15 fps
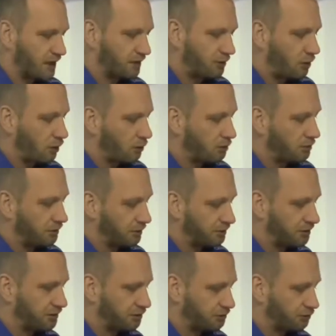only
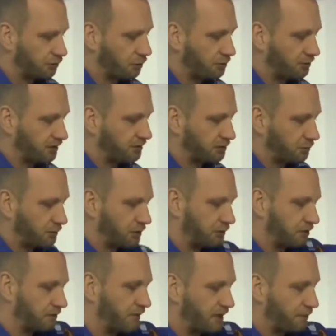this joint is
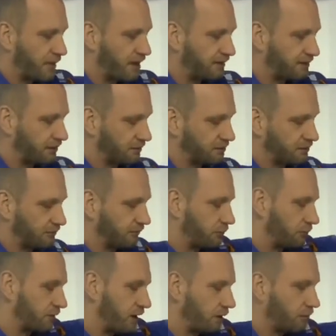surrounded by muscles, so
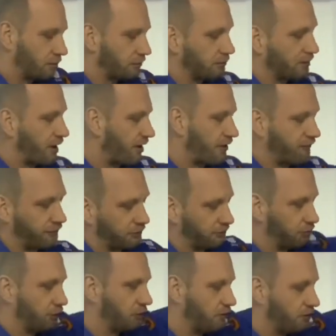rotator cuff,
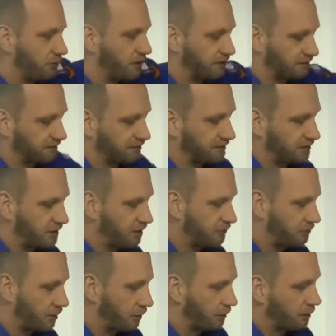shoulder muscles,
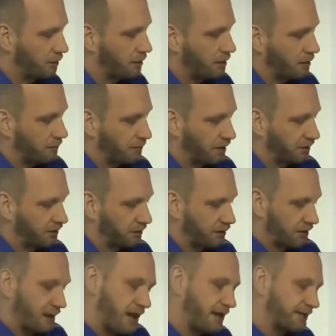etc., but it
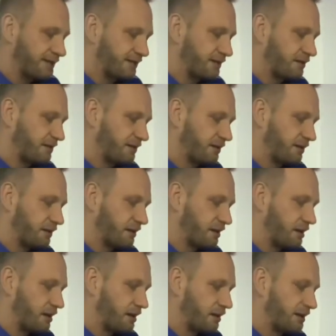has
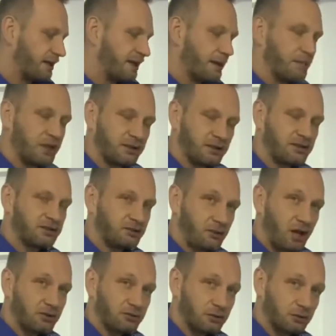ligamentous
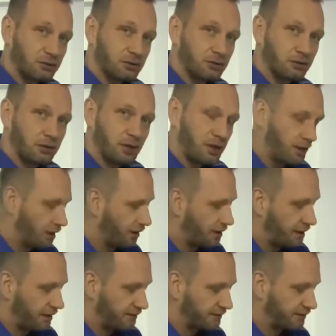structures. It
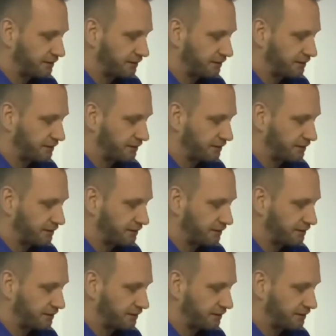has